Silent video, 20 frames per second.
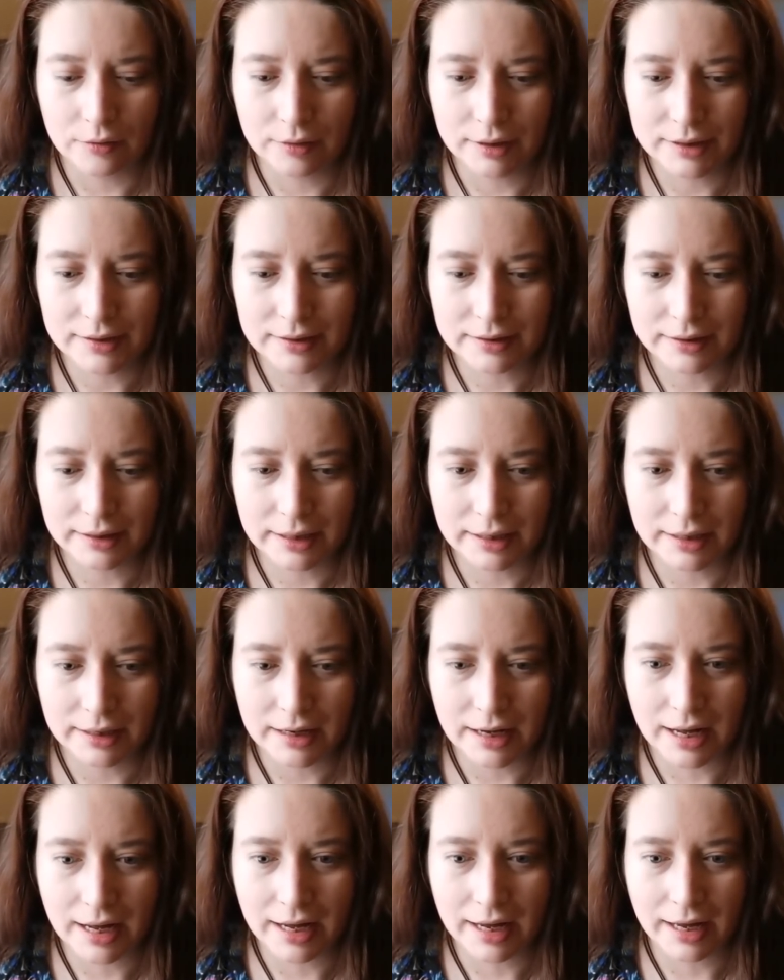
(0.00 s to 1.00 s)

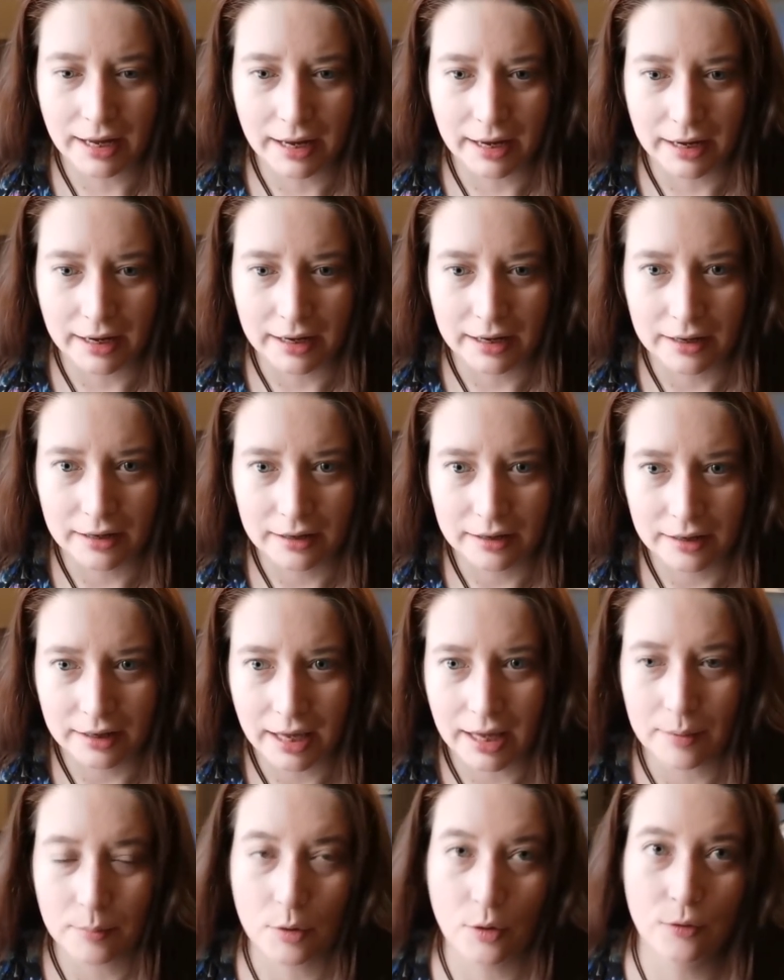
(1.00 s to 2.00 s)
Recently I
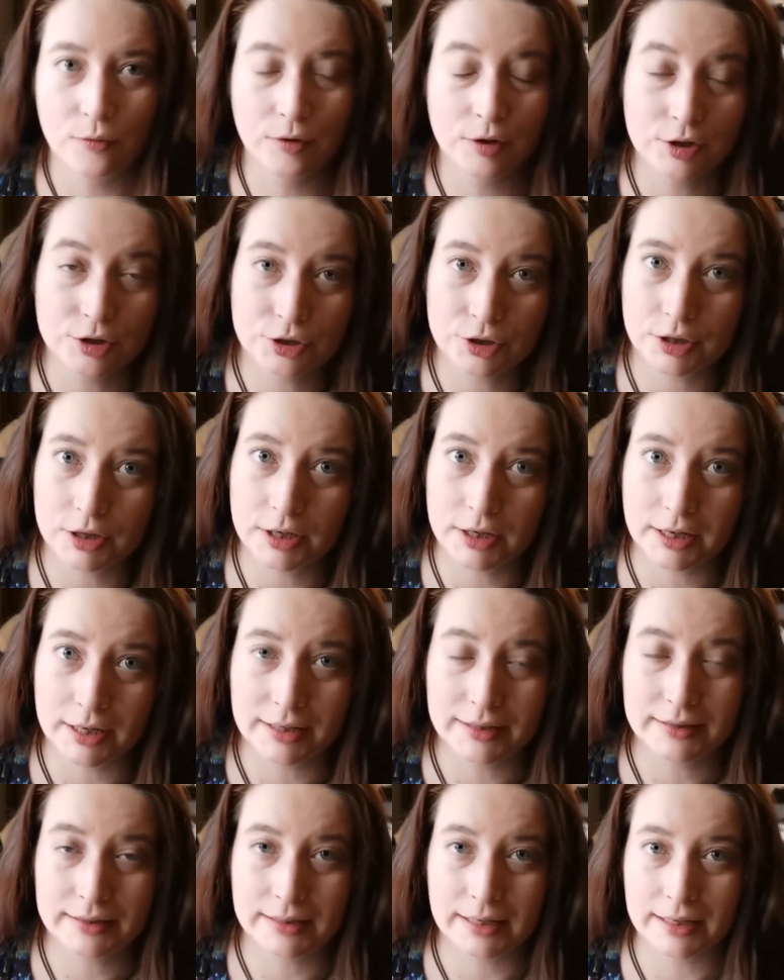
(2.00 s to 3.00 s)
came over to the
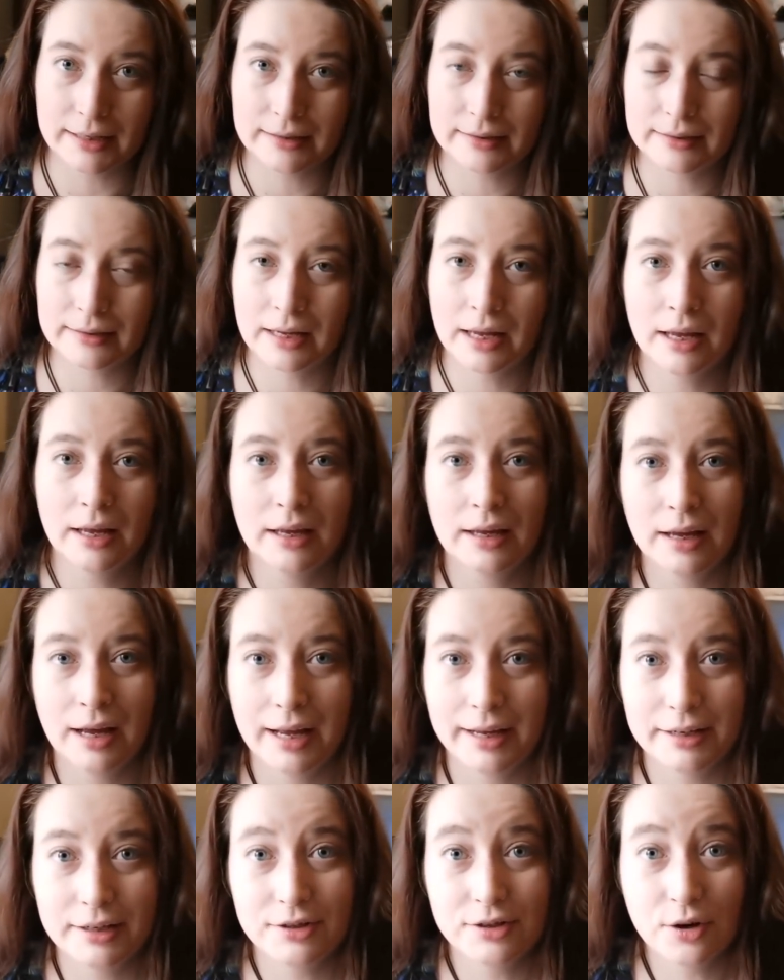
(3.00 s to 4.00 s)
United States.
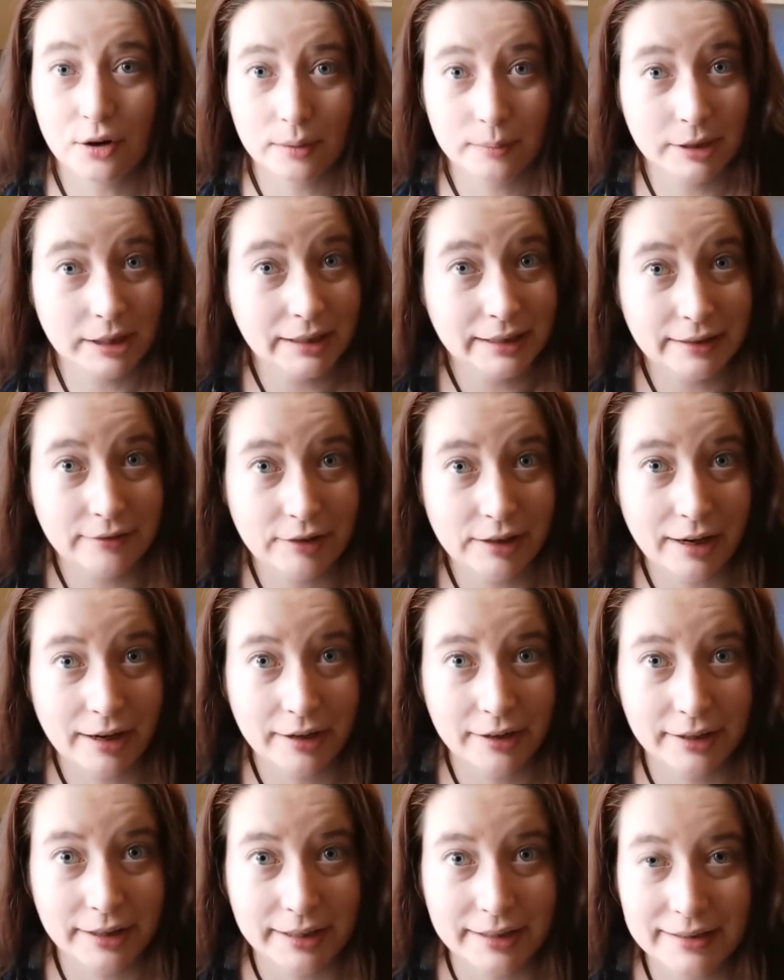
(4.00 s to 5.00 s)
I normally live in
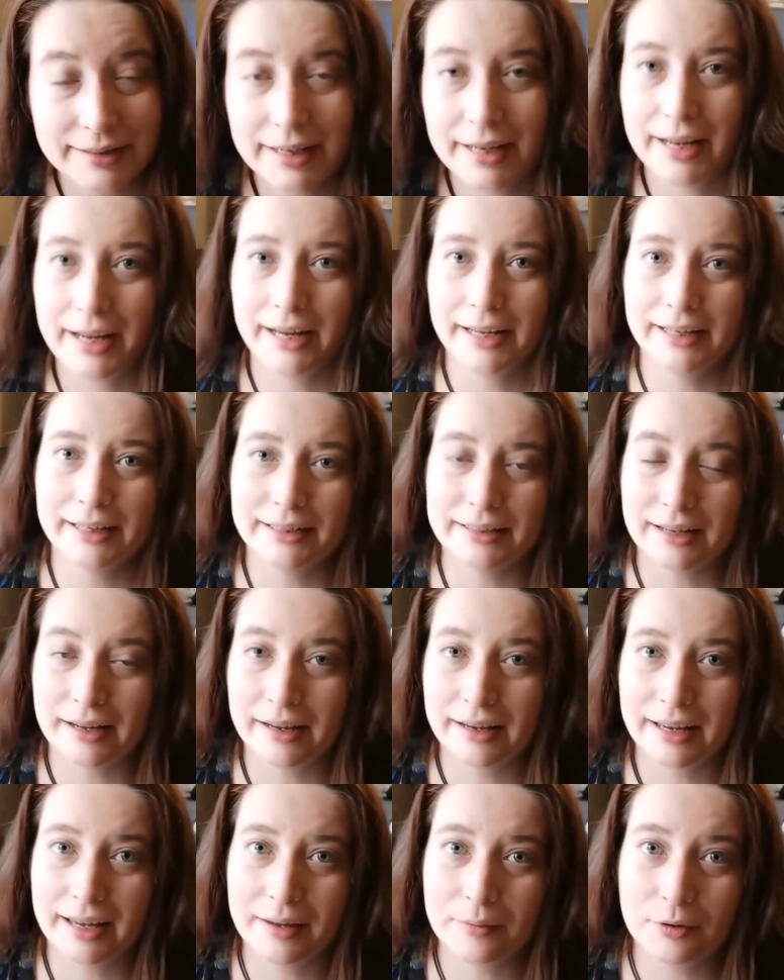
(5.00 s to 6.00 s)
Ireland, and
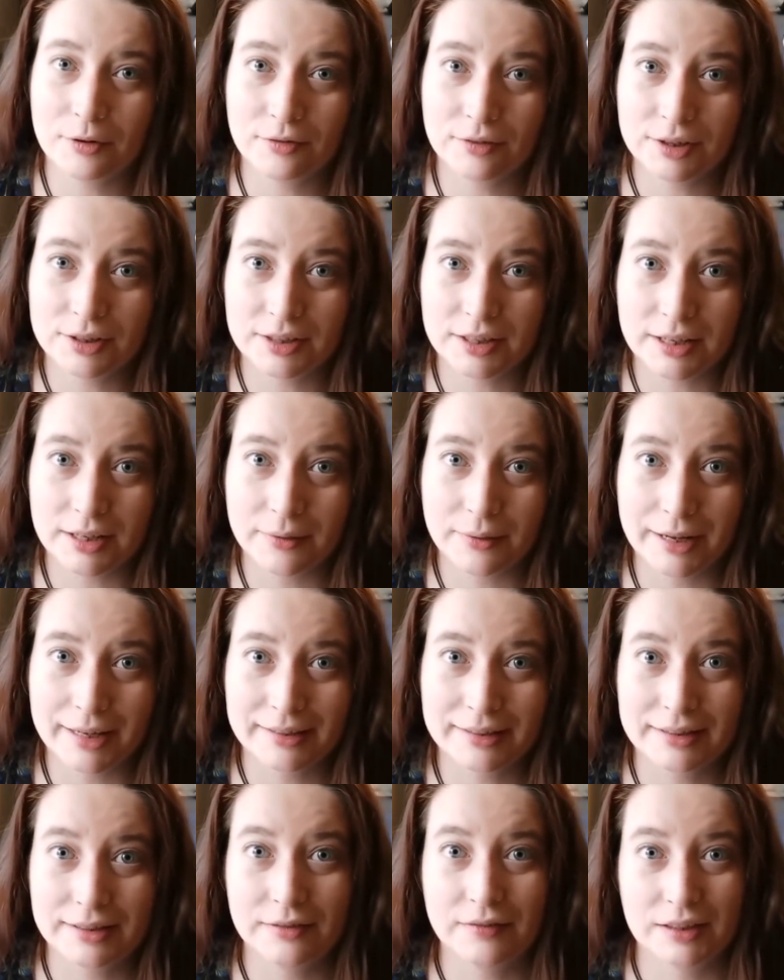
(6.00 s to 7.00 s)
I came over to the
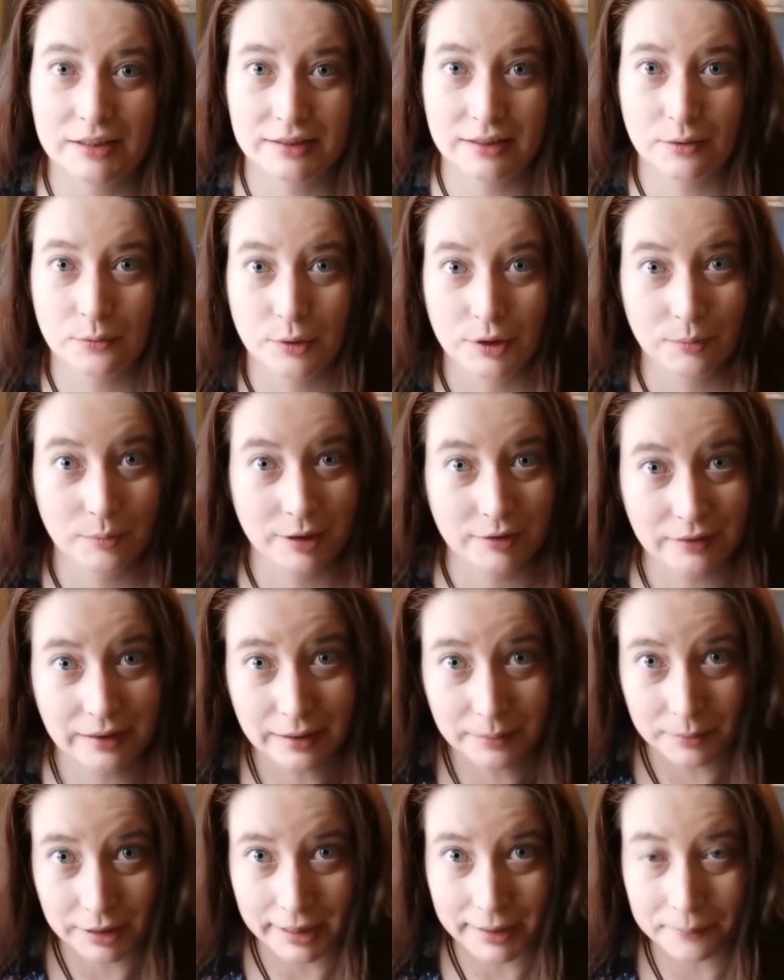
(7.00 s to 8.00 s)
US to visit with my
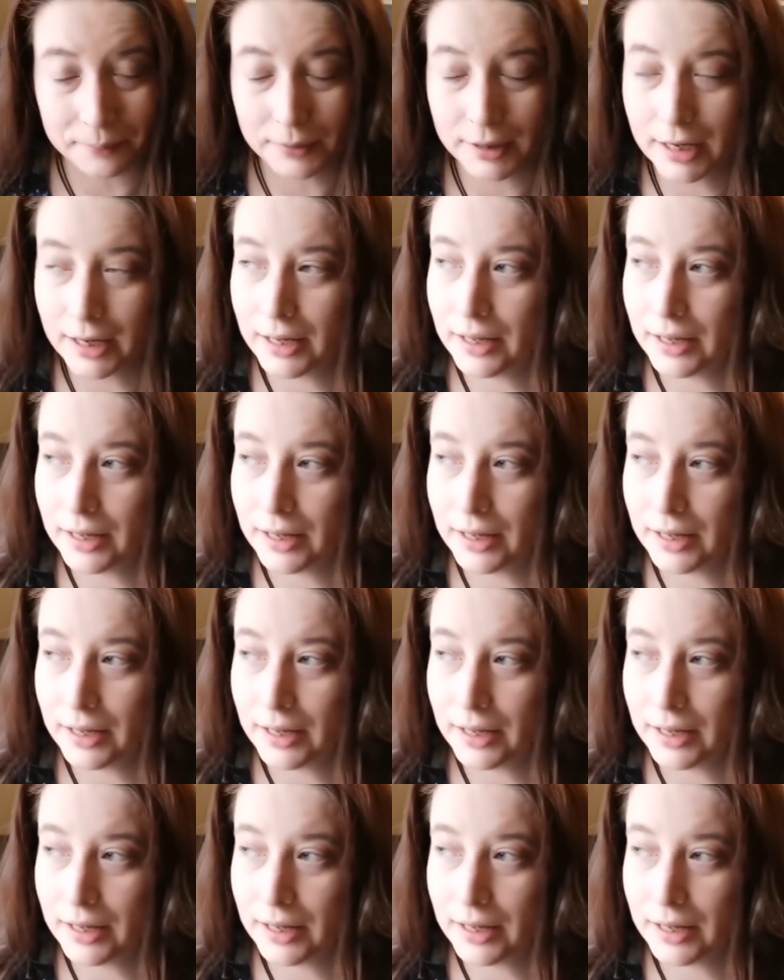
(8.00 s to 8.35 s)
family.